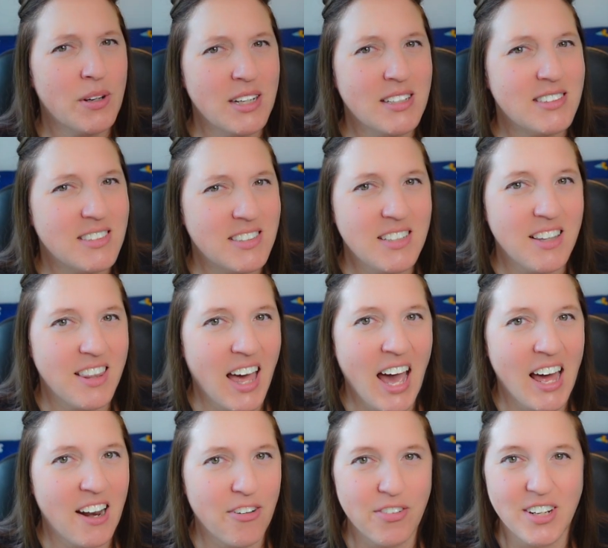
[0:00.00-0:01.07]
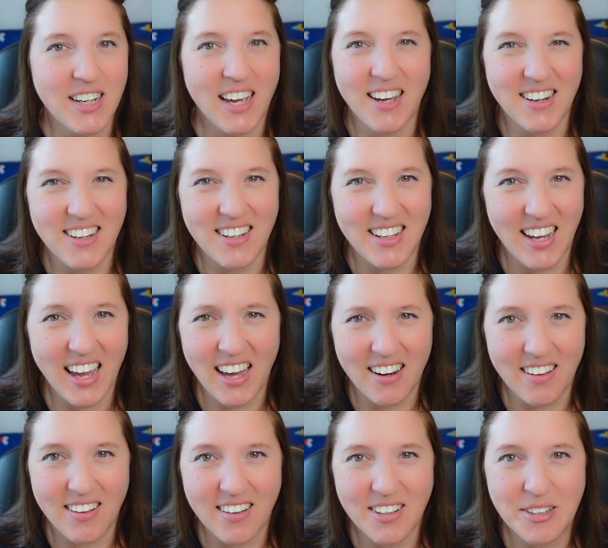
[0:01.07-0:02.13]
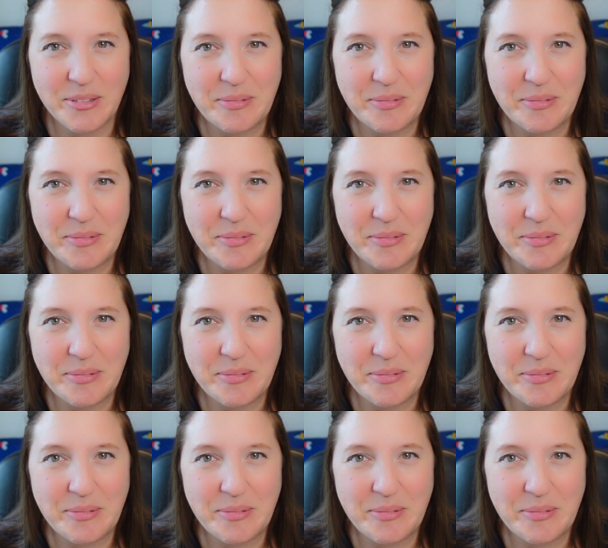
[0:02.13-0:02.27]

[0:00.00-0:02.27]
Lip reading: get to see that every day in Indiana.